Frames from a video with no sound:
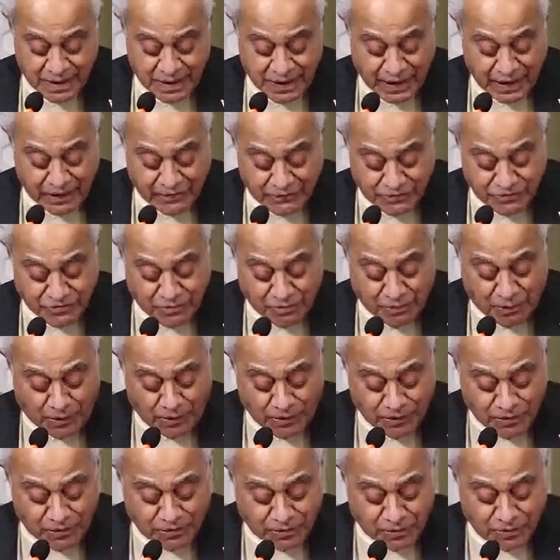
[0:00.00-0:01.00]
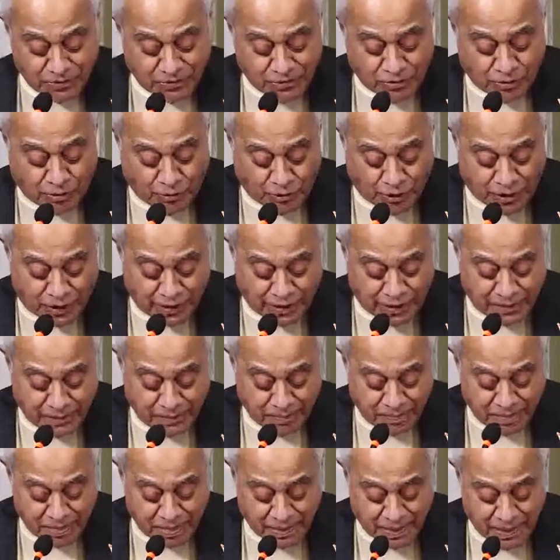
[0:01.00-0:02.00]
He responded to his
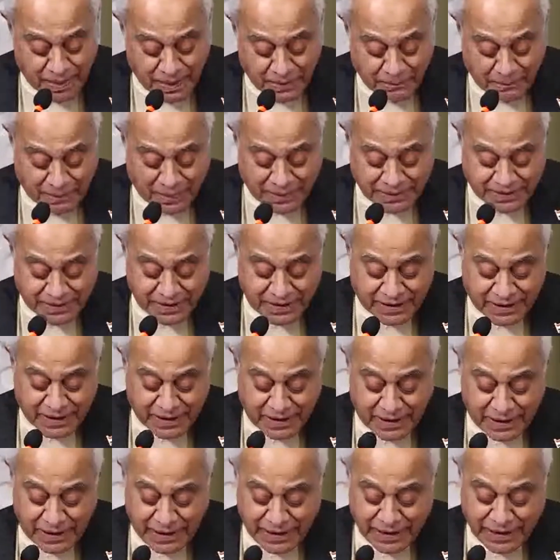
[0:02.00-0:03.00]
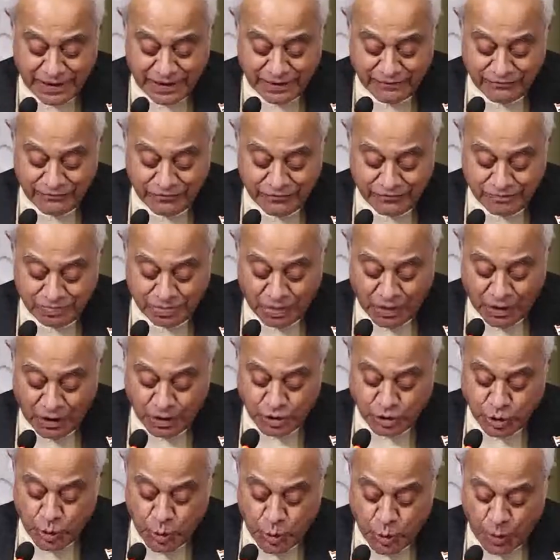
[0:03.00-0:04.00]
calling by taking leave
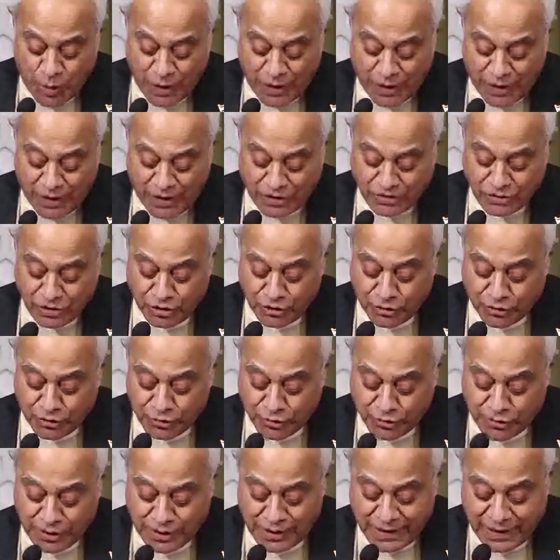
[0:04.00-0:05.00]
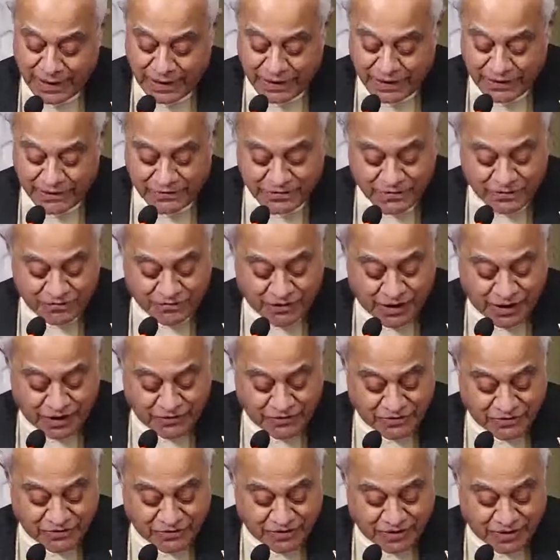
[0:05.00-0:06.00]
to work in the rural areas of
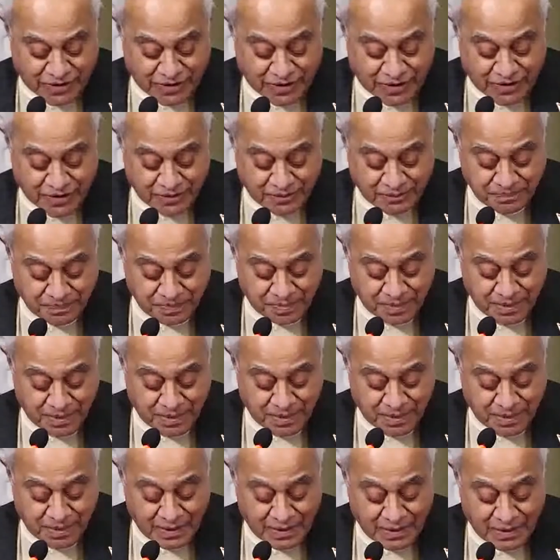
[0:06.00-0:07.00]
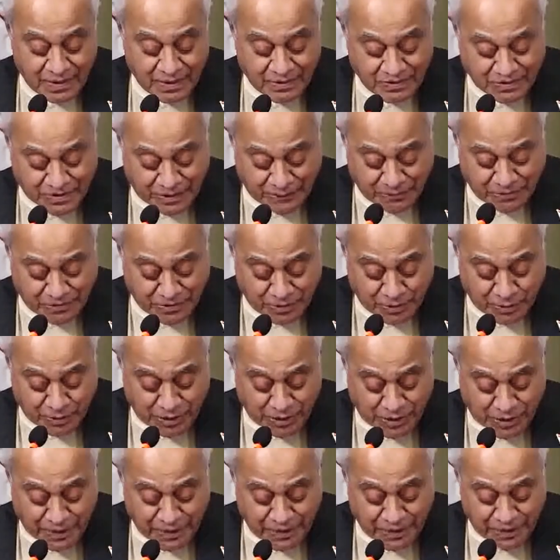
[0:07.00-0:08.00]
Rajasthan.
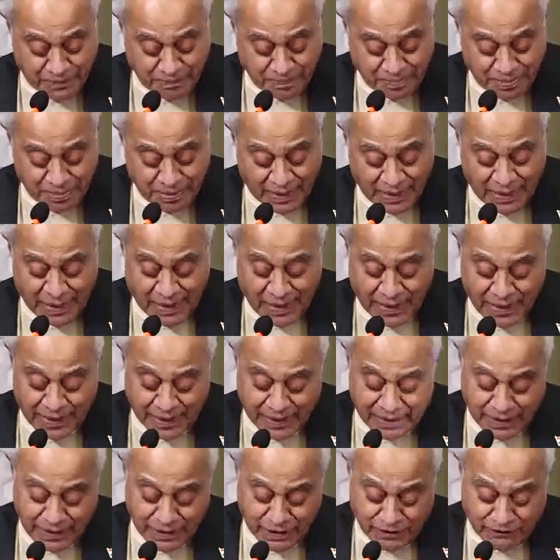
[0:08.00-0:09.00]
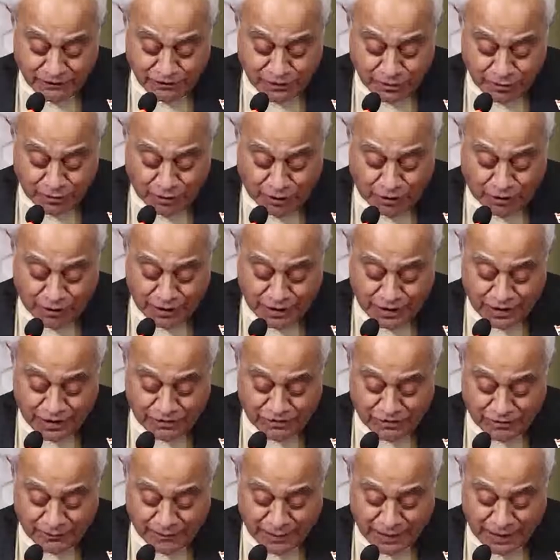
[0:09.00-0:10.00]
Subsequently, he and a few
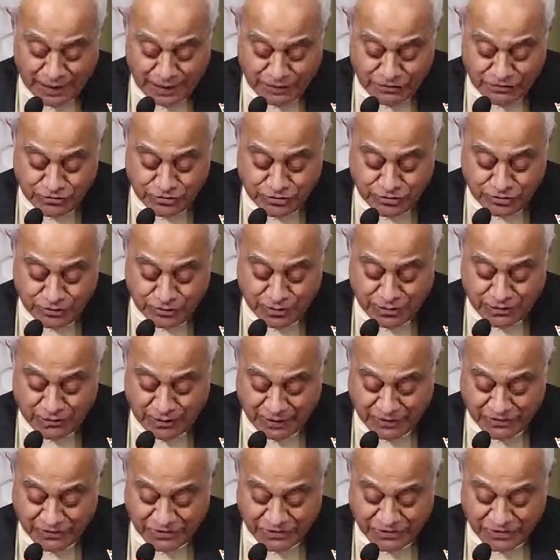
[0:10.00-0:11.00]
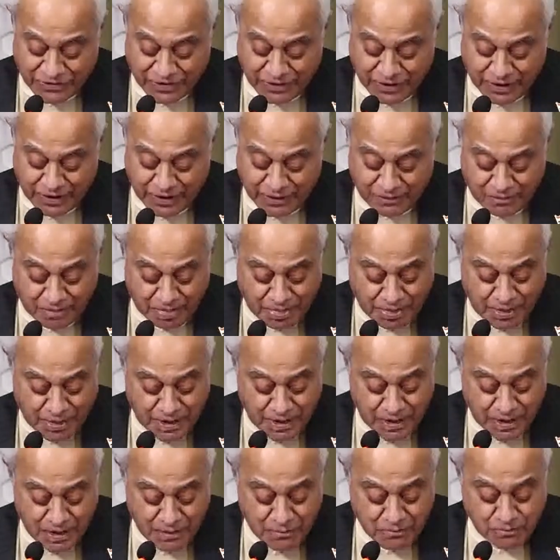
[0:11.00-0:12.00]
colleagues from an NGO in Rajasthan
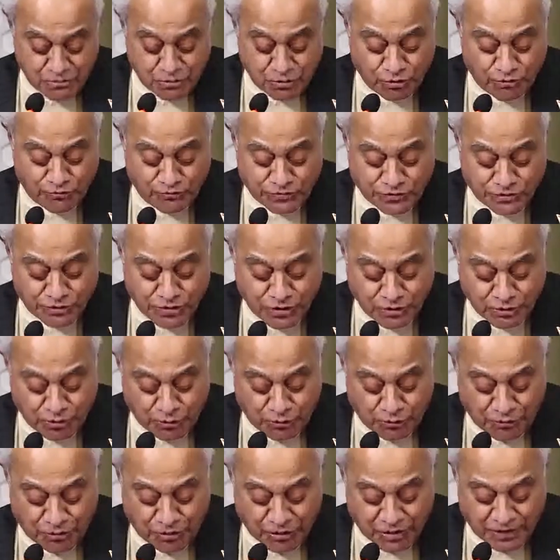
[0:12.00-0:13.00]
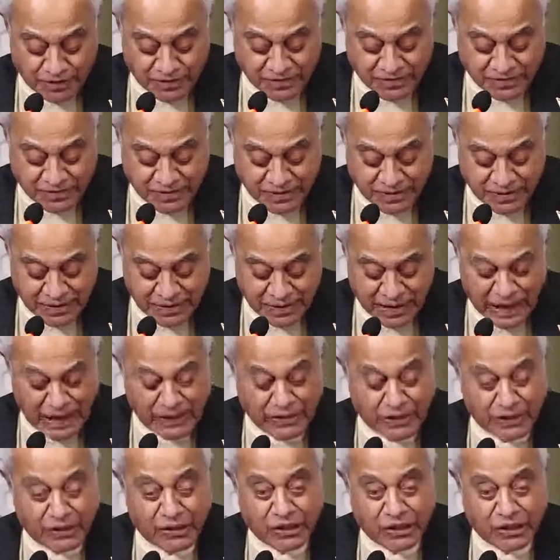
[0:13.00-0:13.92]
moved to the northeast in the